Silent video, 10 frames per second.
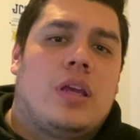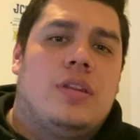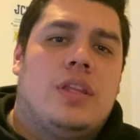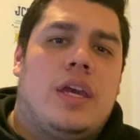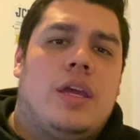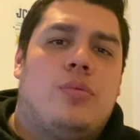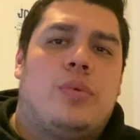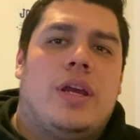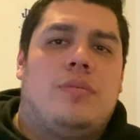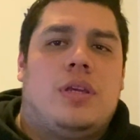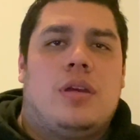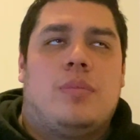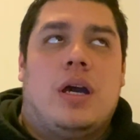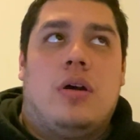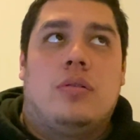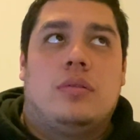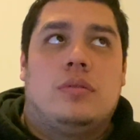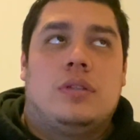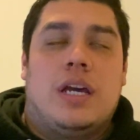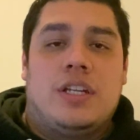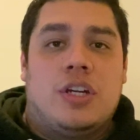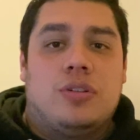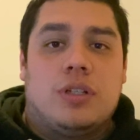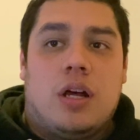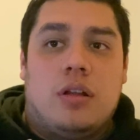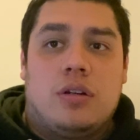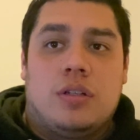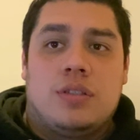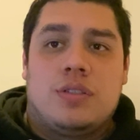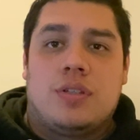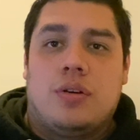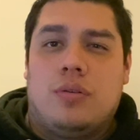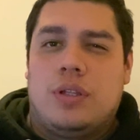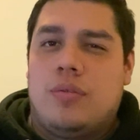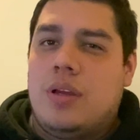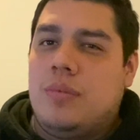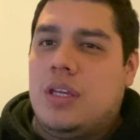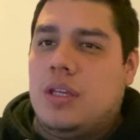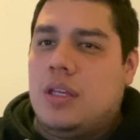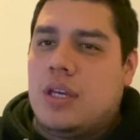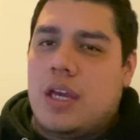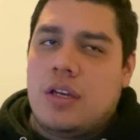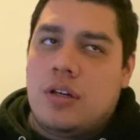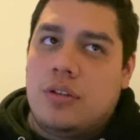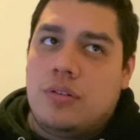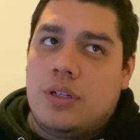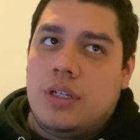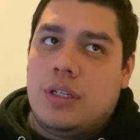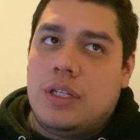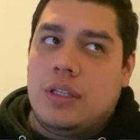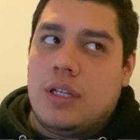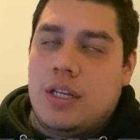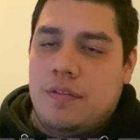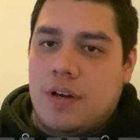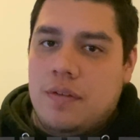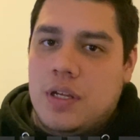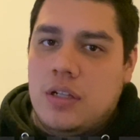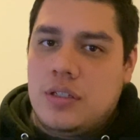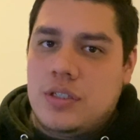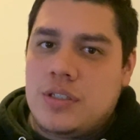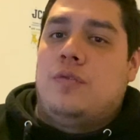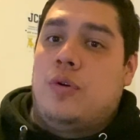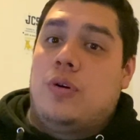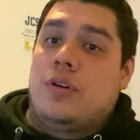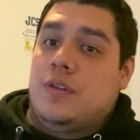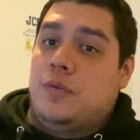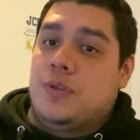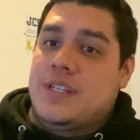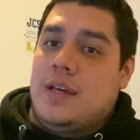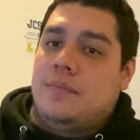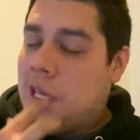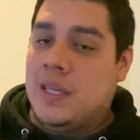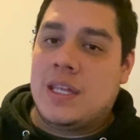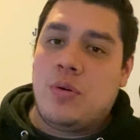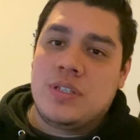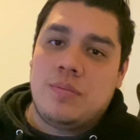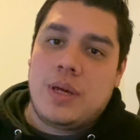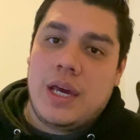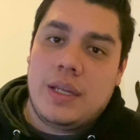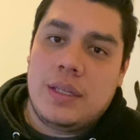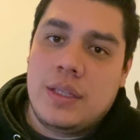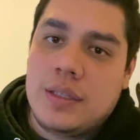they ran me about $900. So they ran me $895 for the full set. And that wasn't bad.